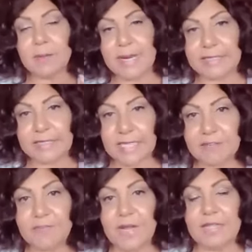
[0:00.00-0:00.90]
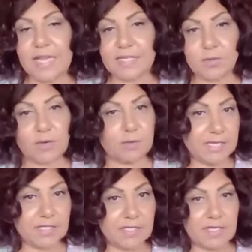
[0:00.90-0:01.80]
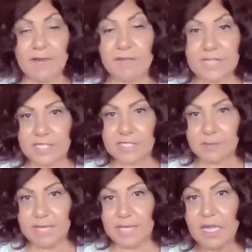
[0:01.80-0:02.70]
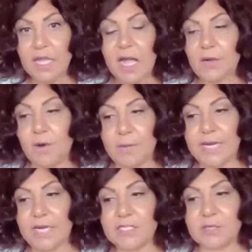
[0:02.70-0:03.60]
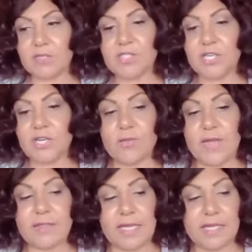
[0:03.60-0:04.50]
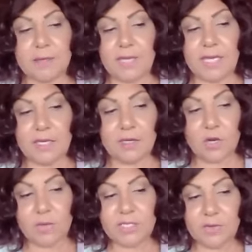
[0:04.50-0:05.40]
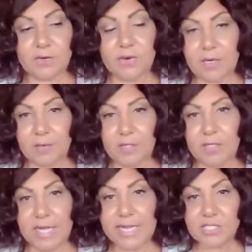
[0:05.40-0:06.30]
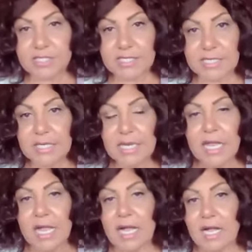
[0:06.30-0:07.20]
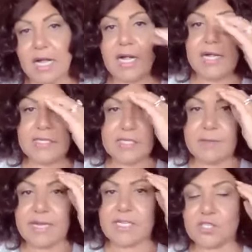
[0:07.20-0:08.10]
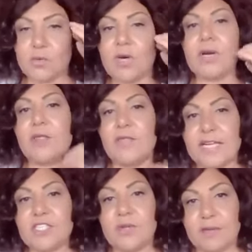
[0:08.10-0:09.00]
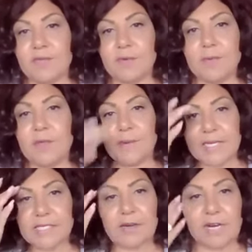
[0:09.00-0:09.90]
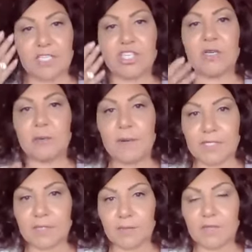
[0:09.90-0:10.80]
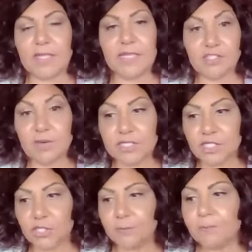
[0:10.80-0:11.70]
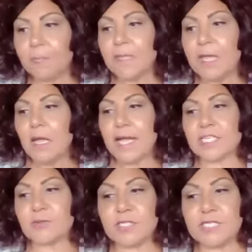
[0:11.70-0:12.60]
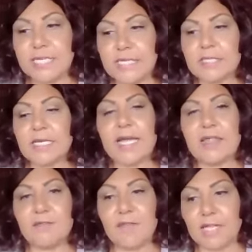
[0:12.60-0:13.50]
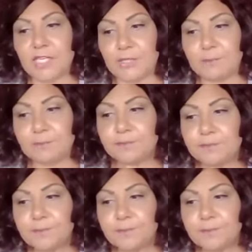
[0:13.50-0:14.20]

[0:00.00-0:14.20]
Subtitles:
in my life, and that's what means everything to me. I want my customers to know that they can be going to a credible agency and to make sure that you give them the best direction possible, that they trust you. Expertise and the value.